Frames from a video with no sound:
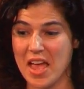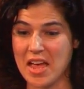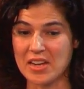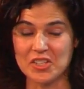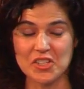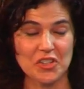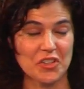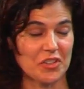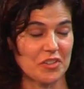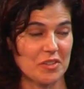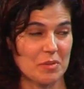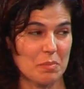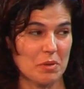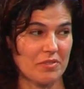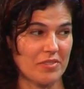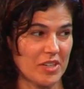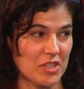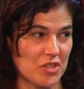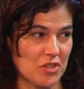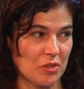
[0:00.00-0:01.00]
entered the
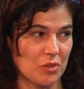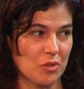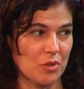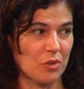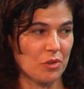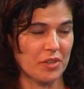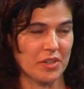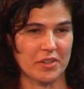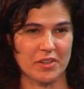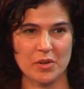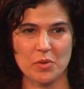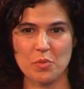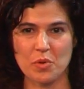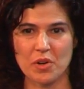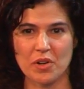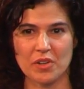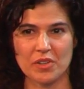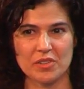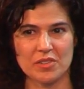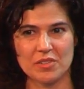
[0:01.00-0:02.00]
professional culinary
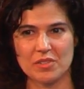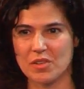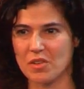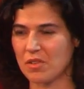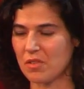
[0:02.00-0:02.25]
world